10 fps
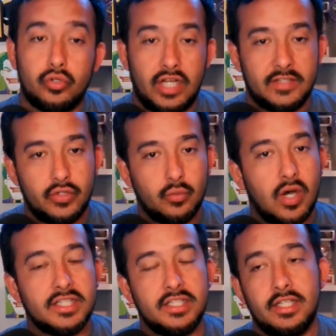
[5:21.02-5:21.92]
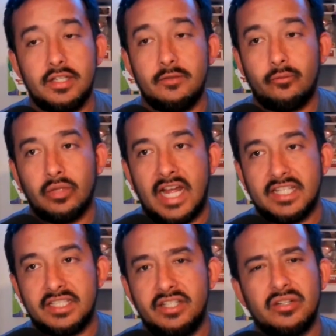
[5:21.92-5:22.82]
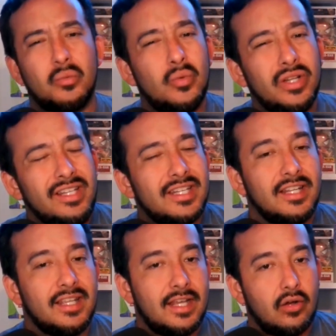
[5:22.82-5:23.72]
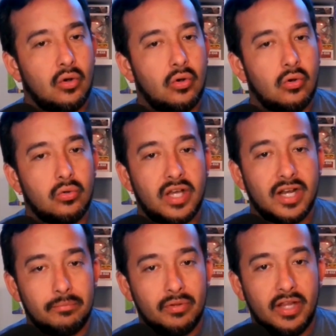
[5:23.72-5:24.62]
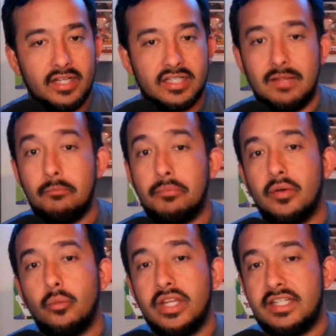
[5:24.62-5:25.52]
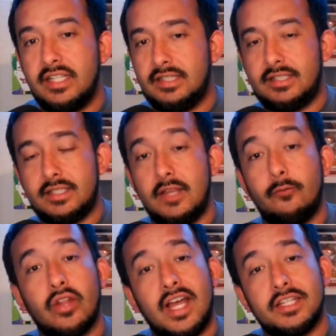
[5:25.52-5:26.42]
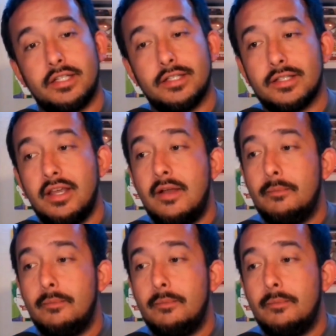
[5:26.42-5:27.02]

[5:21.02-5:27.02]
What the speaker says: Transferred to Washington last year. Really didn't get a whole lot of playing time, but we did see flashes.